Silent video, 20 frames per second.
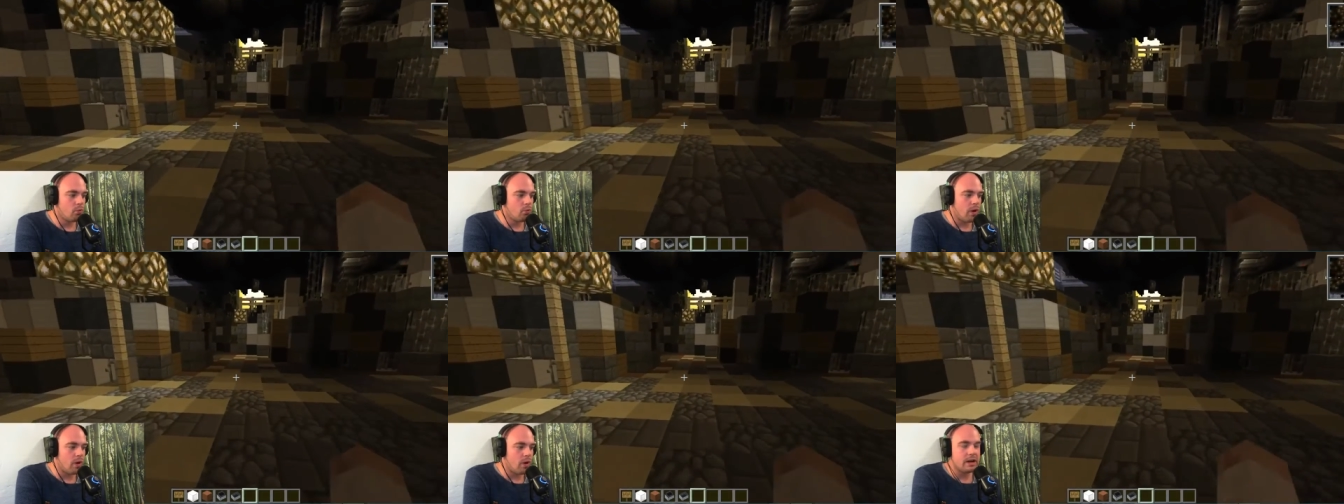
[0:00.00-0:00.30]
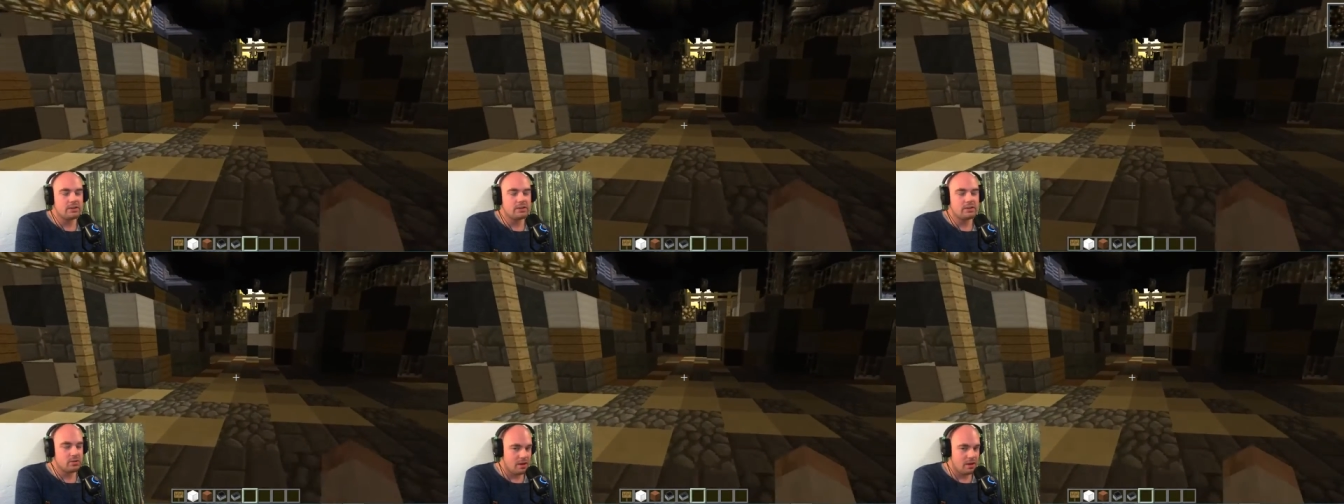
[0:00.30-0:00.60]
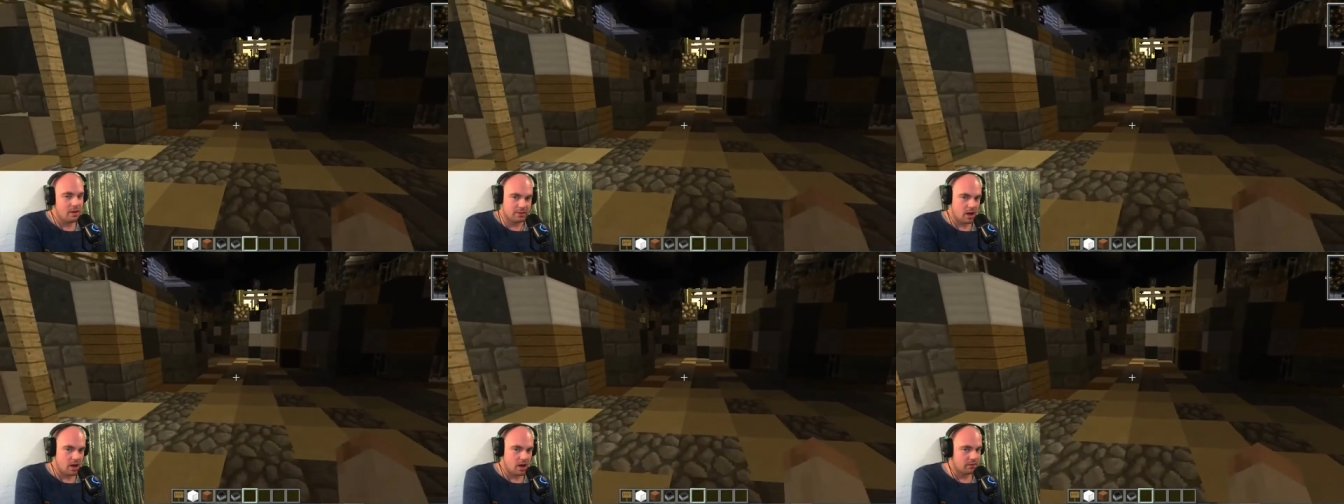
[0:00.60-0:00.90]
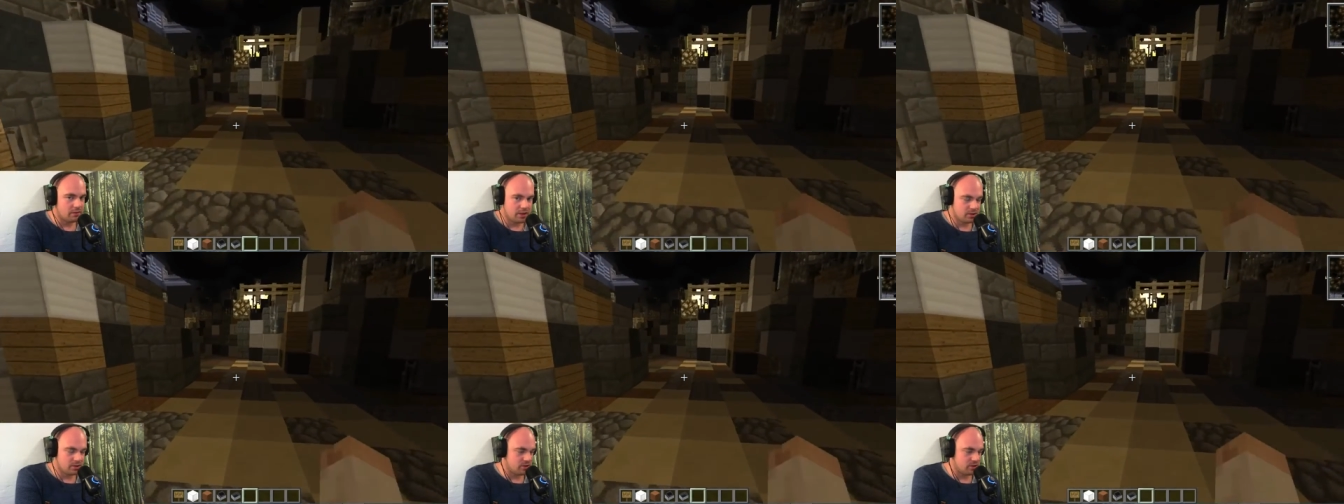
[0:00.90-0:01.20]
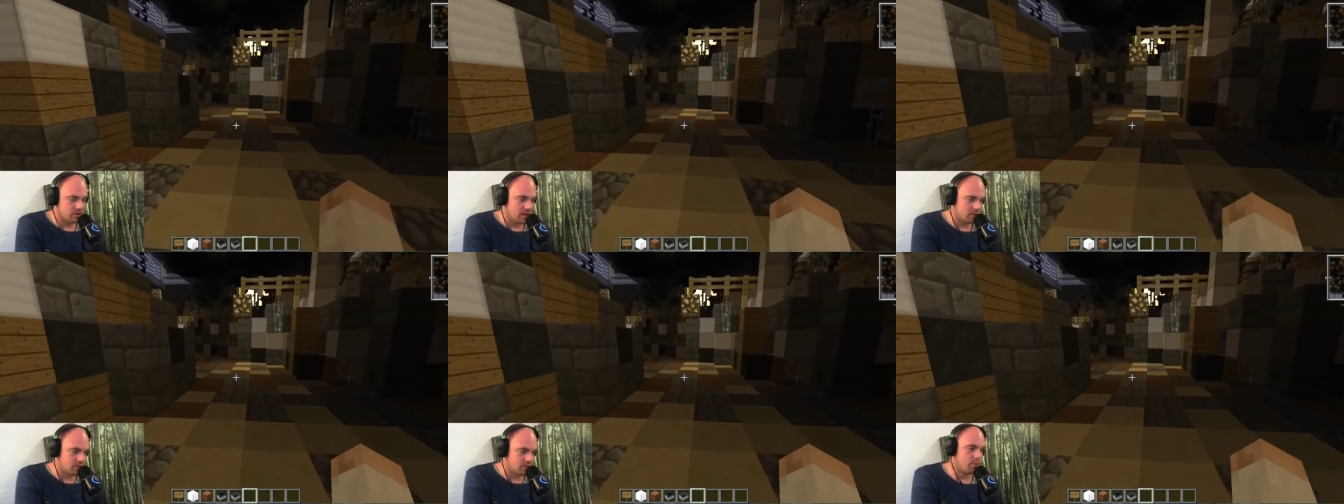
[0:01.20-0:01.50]
right into
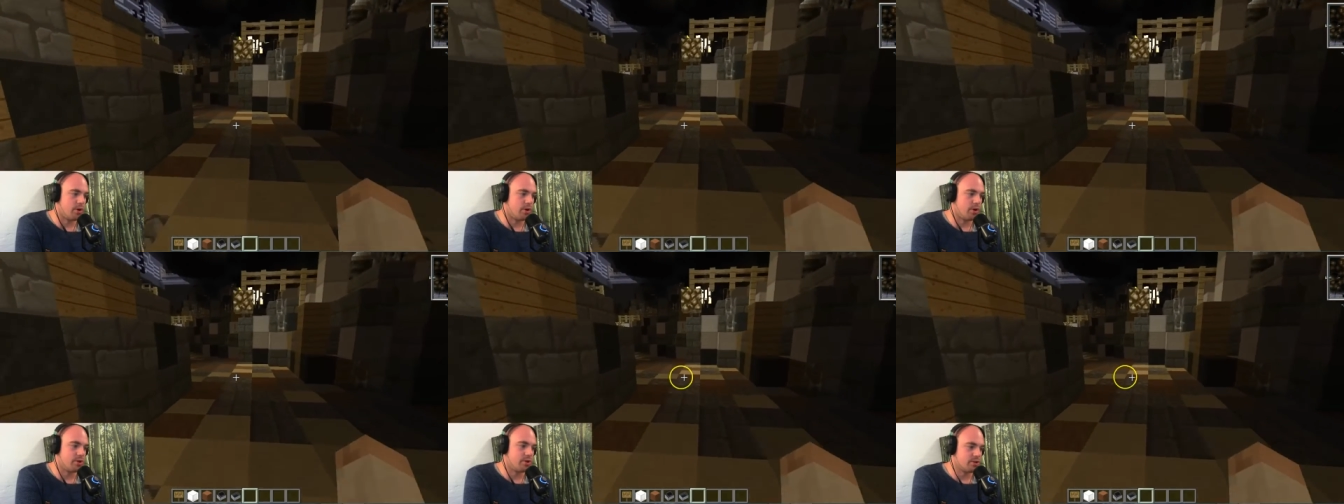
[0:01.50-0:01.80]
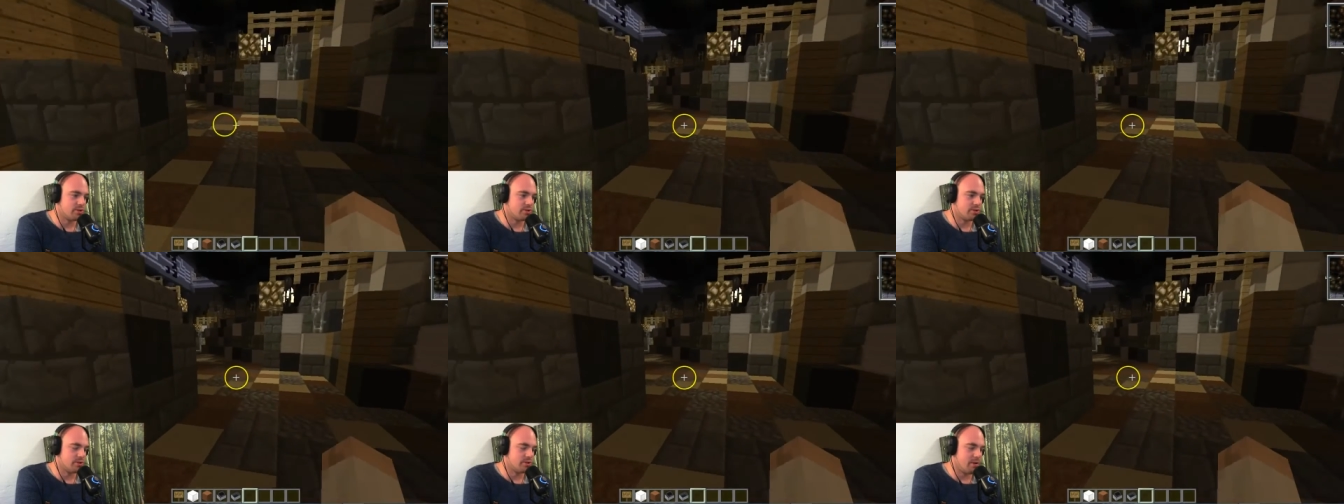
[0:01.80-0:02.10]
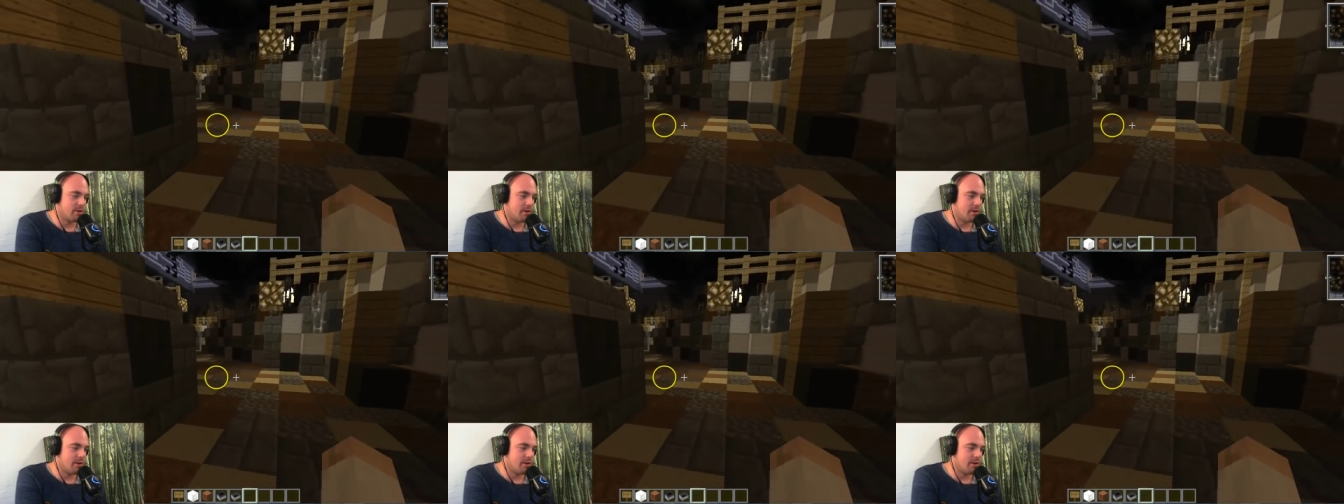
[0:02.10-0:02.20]
Avalanche's headquarters.